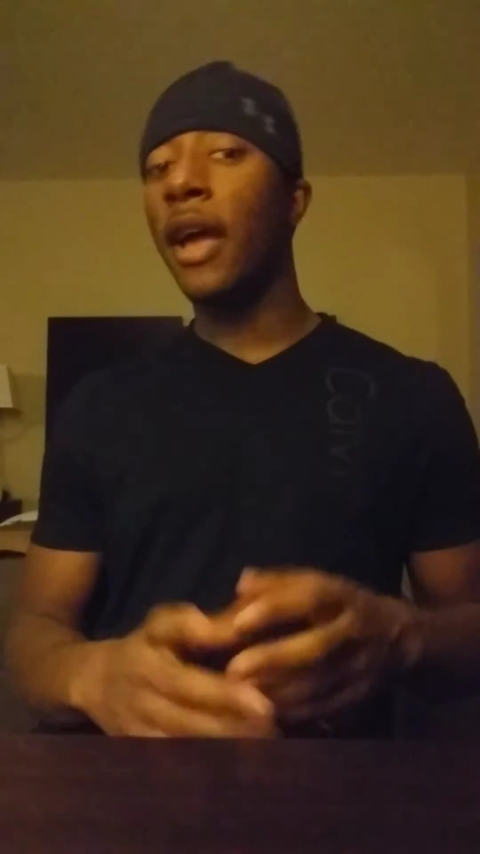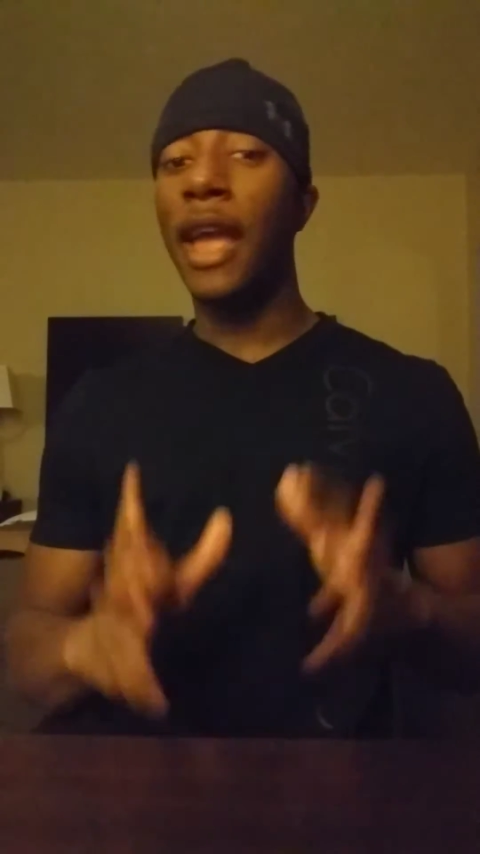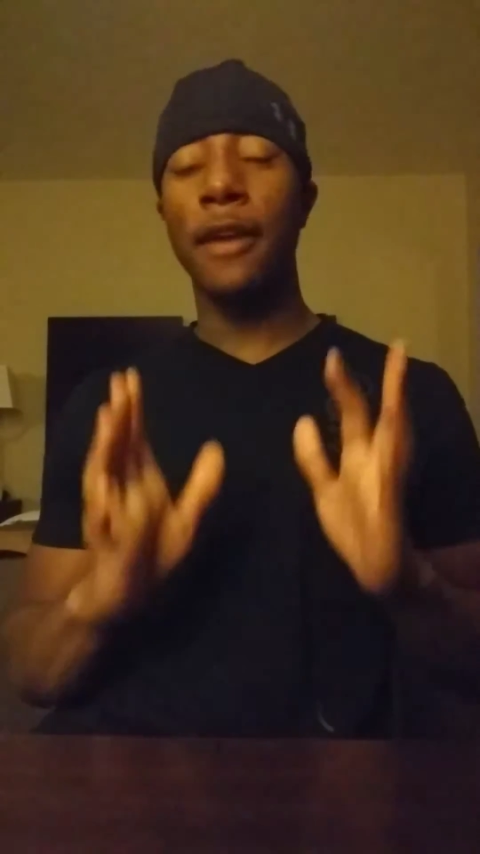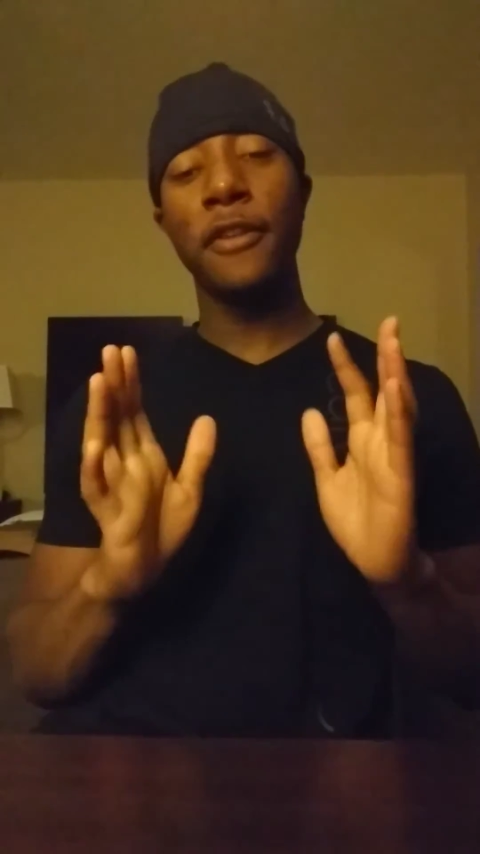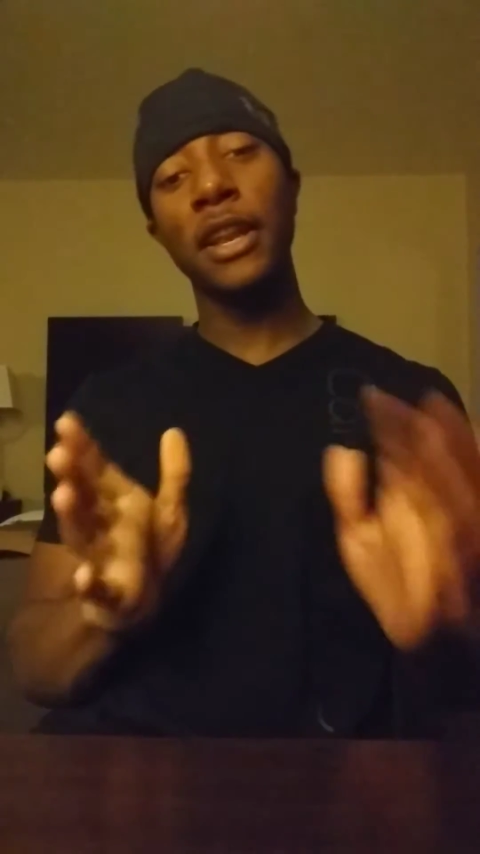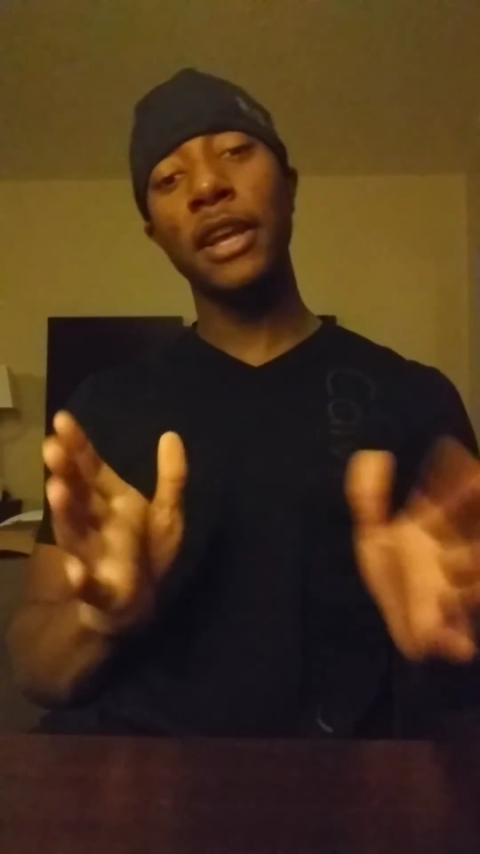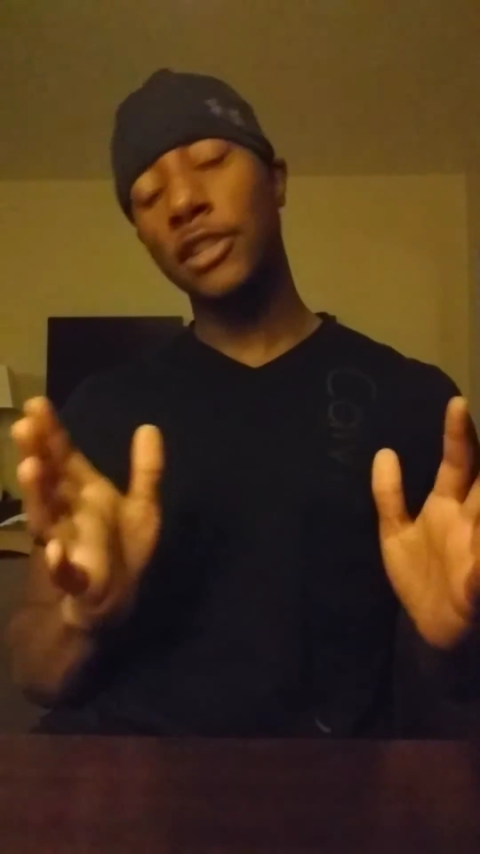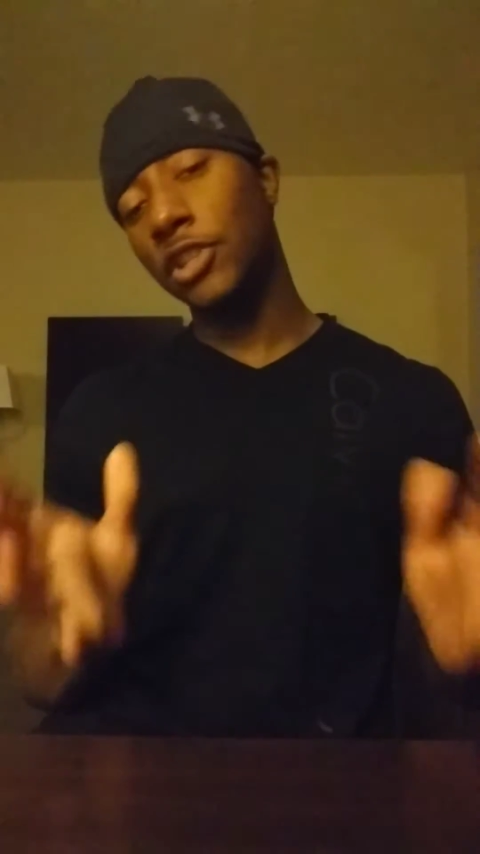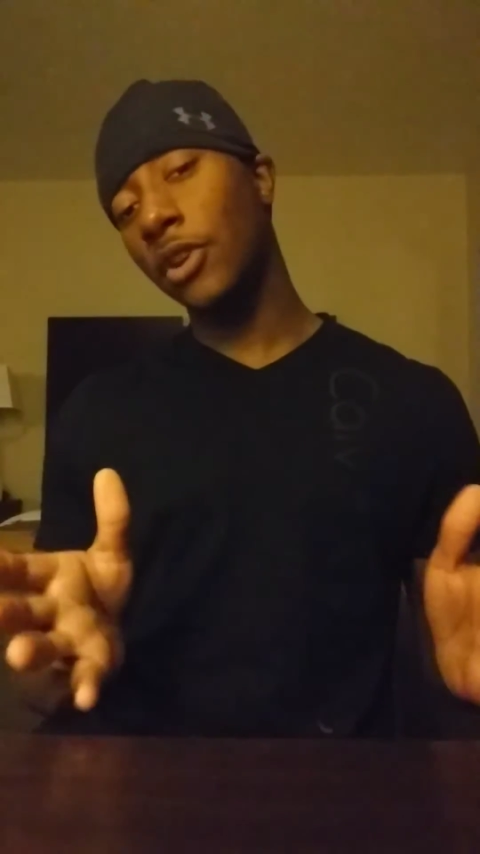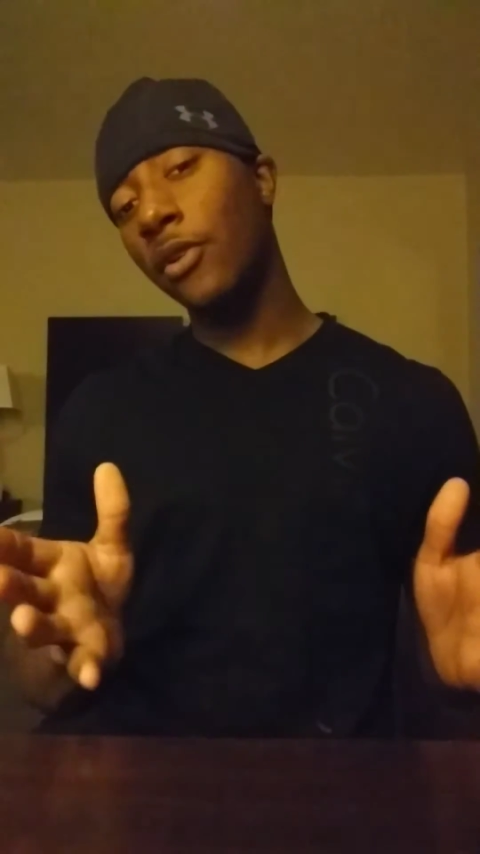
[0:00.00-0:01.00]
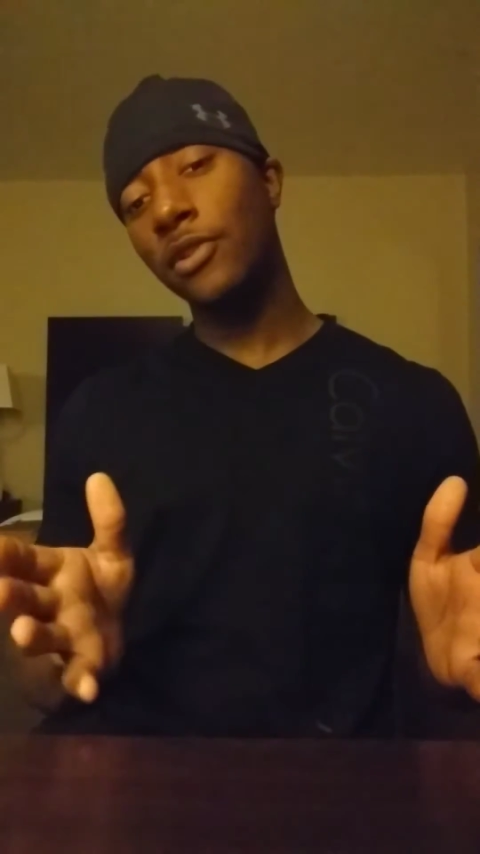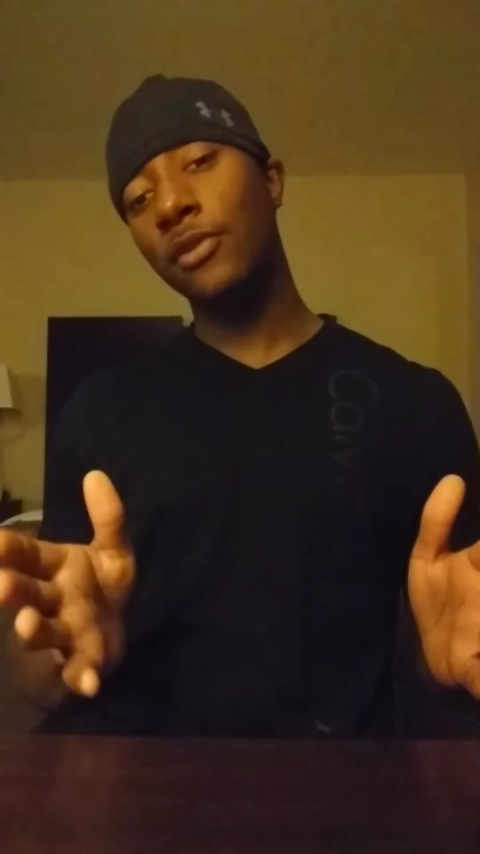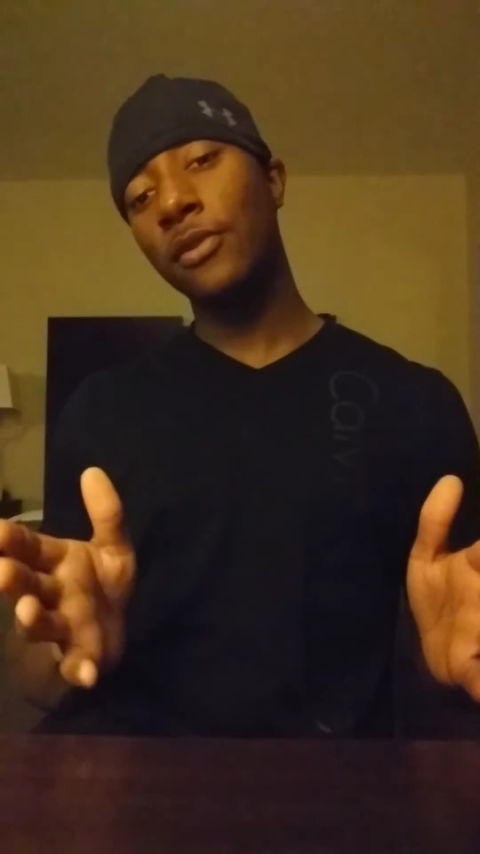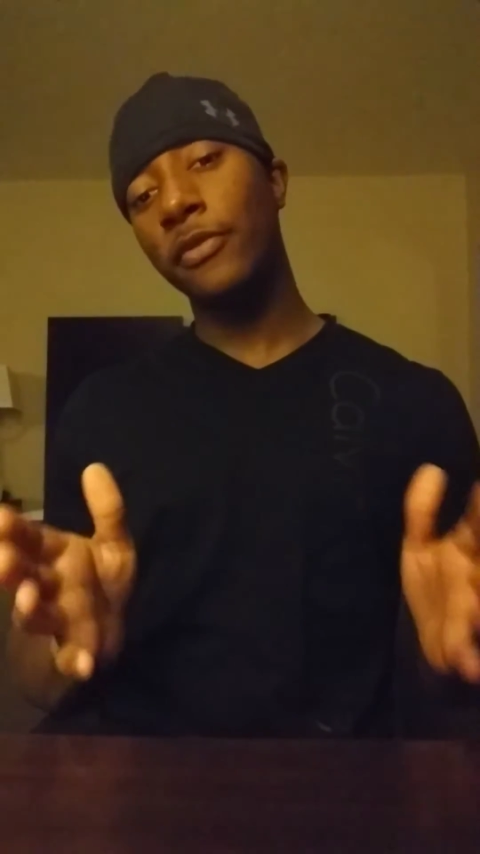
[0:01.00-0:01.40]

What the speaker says: If he doesn't show you